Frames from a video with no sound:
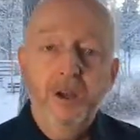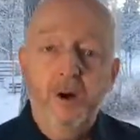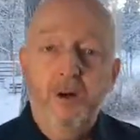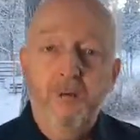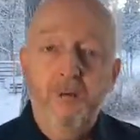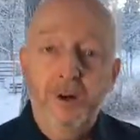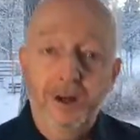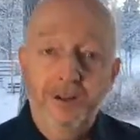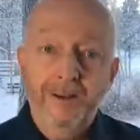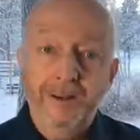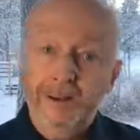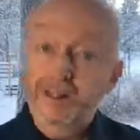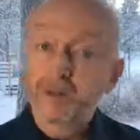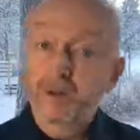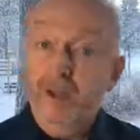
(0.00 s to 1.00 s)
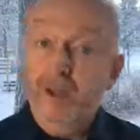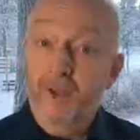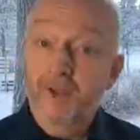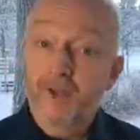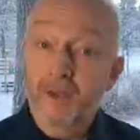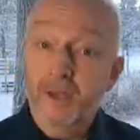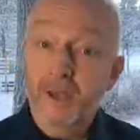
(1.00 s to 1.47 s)
of money as you
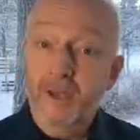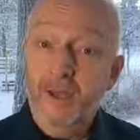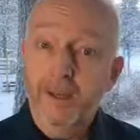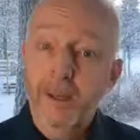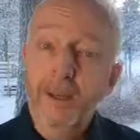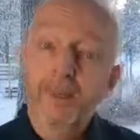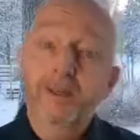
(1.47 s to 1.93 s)
have today,